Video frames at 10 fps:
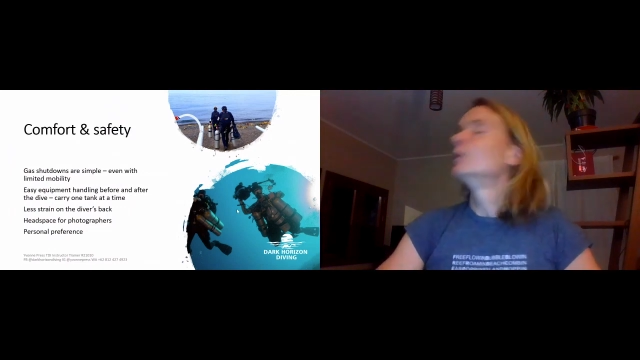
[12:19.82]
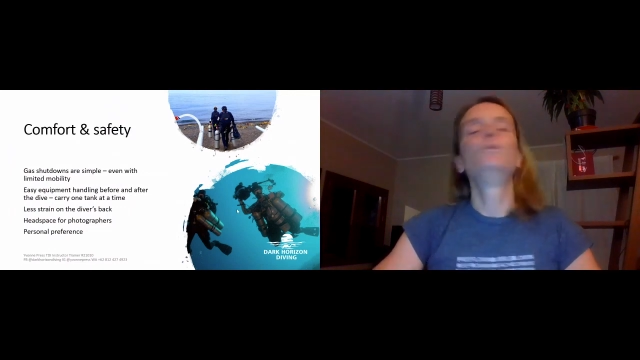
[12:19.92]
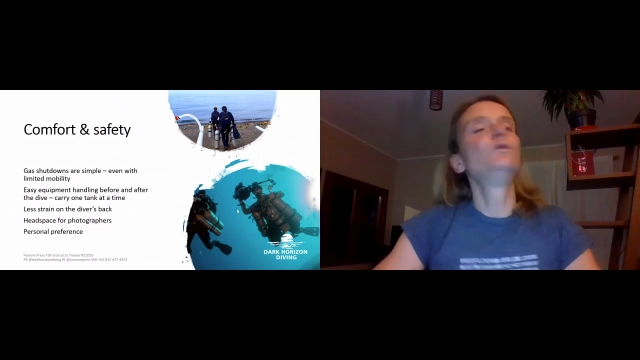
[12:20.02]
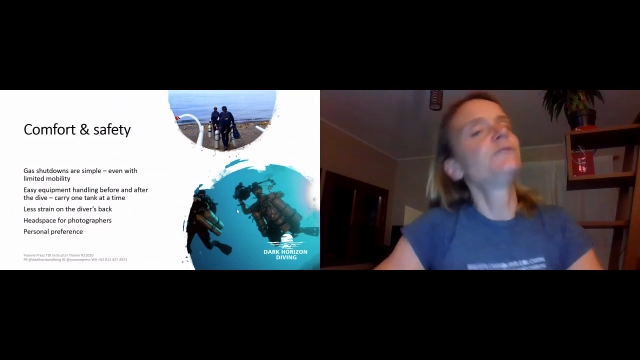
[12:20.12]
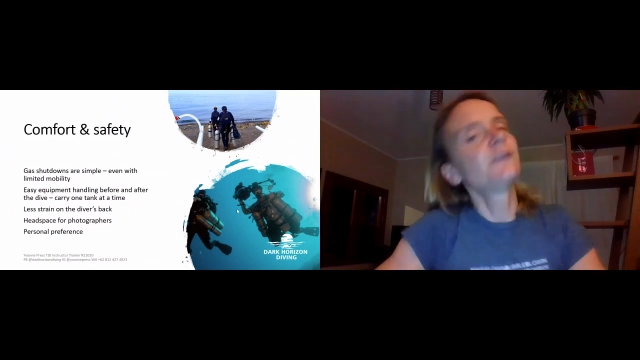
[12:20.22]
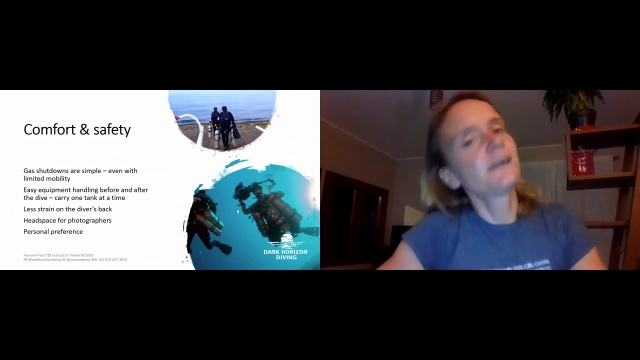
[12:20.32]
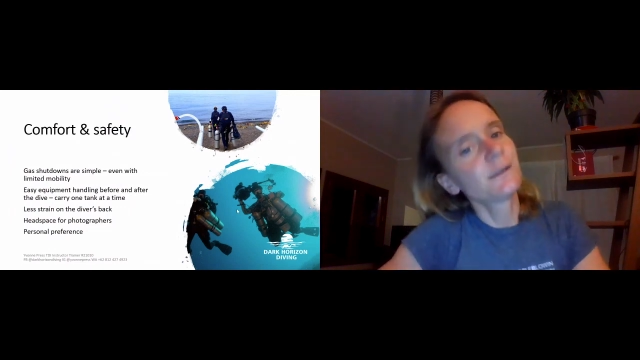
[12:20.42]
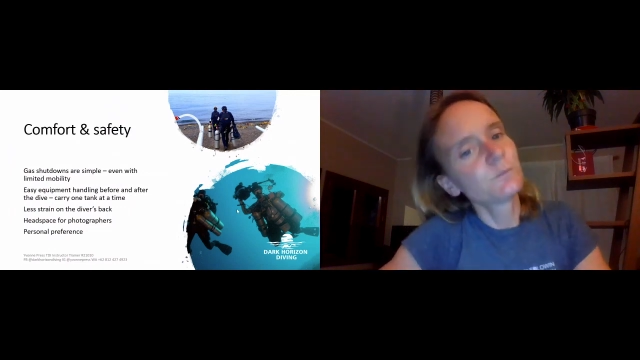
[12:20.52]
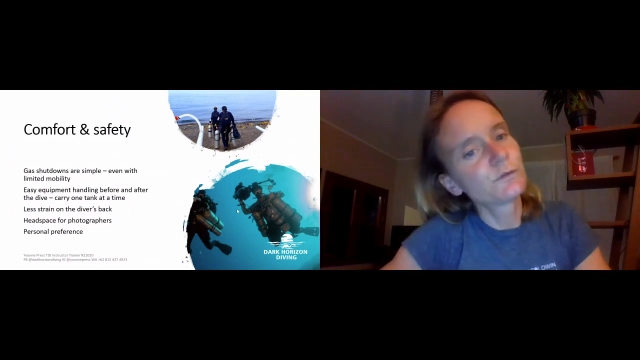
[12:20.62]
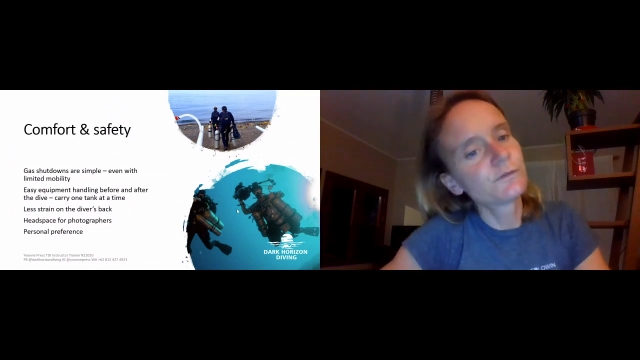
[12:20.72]
move your
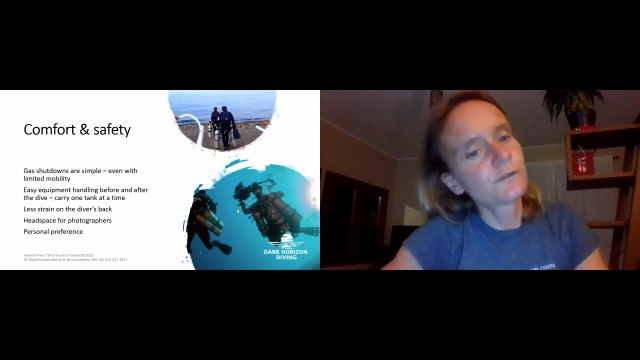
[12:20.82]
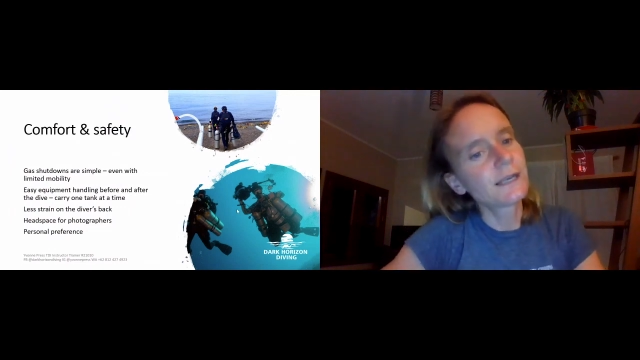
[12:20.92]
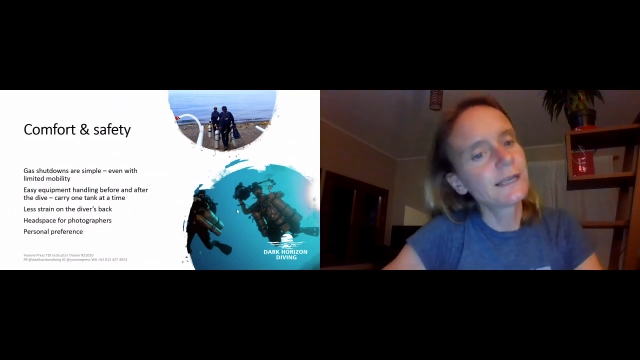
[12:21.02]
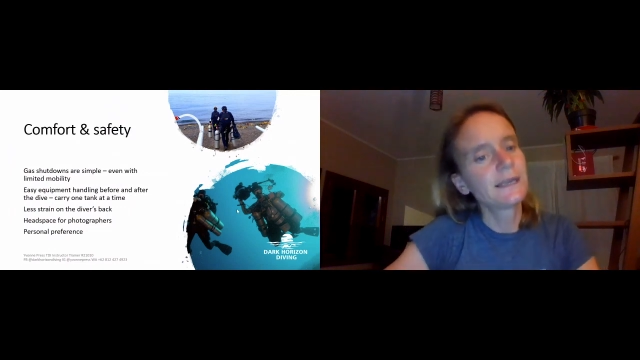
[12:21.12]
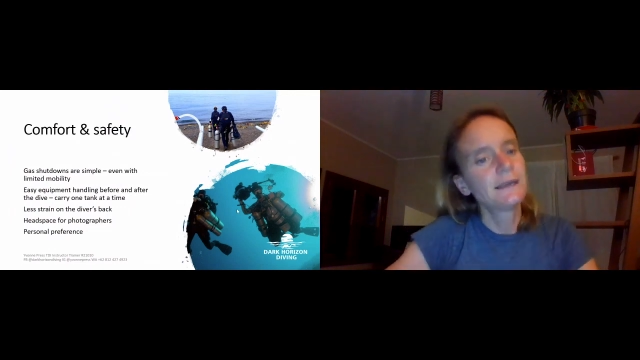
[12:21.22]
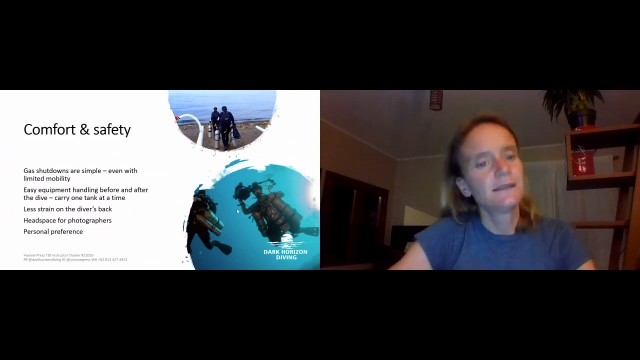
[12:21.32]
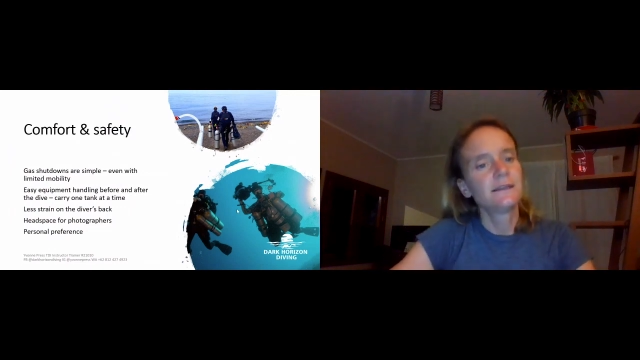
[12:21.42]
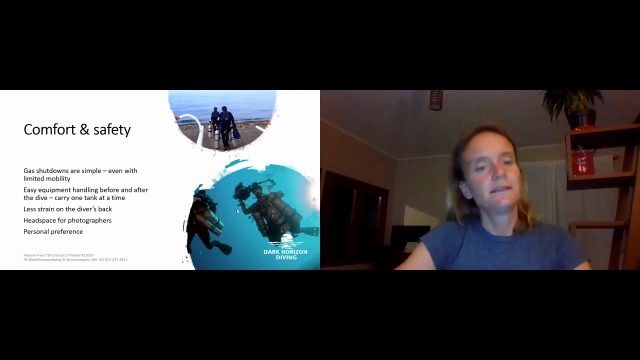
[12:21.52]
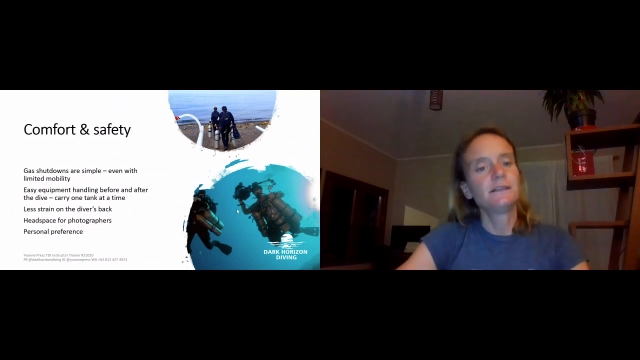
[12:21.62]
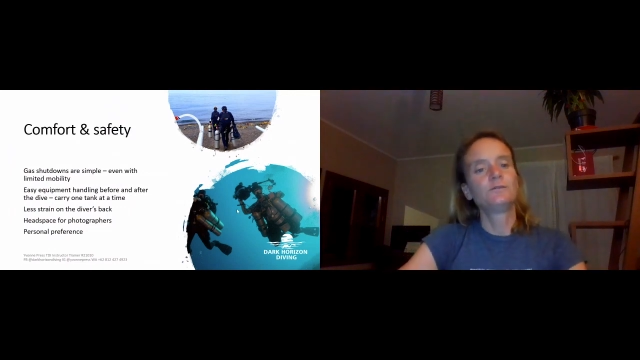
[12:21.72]
head more freely
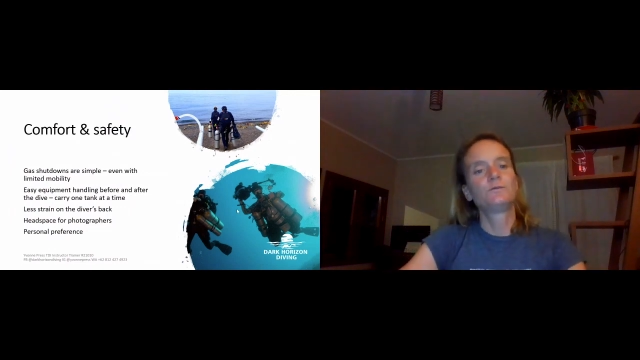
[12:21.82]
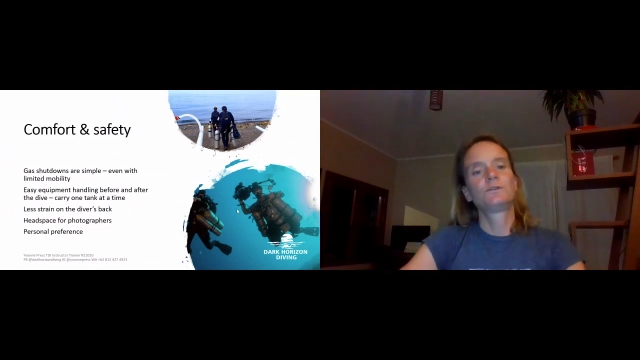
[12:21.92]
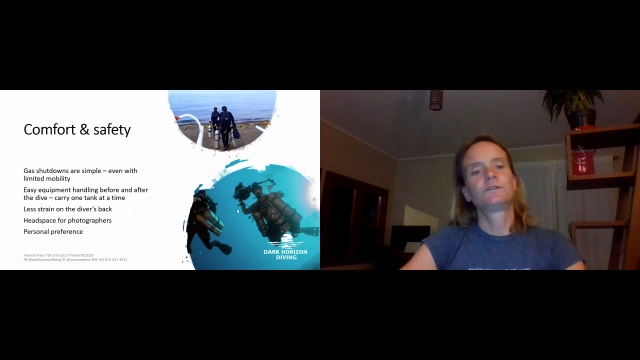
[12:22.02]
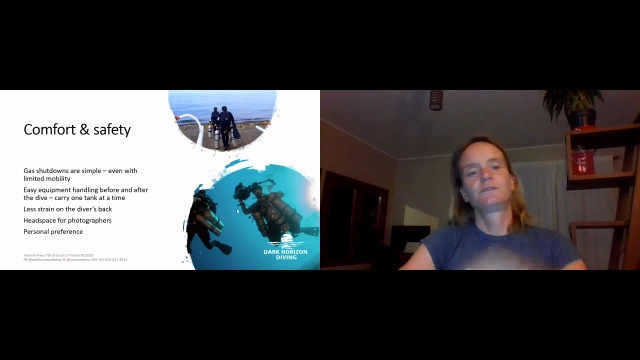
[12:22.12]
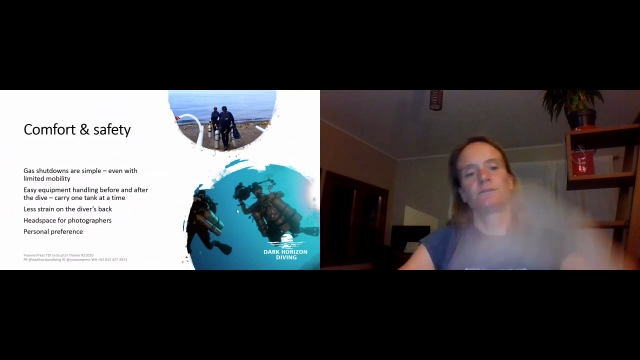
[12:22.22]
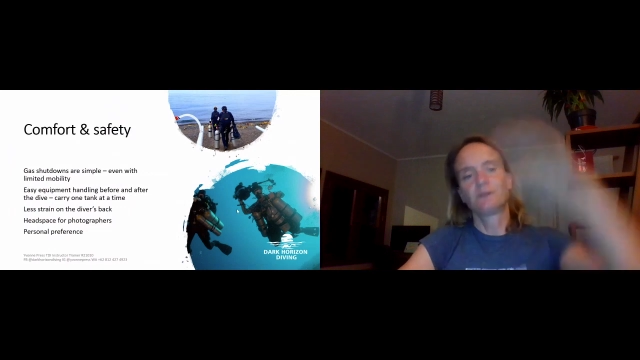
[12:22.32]
than you would if you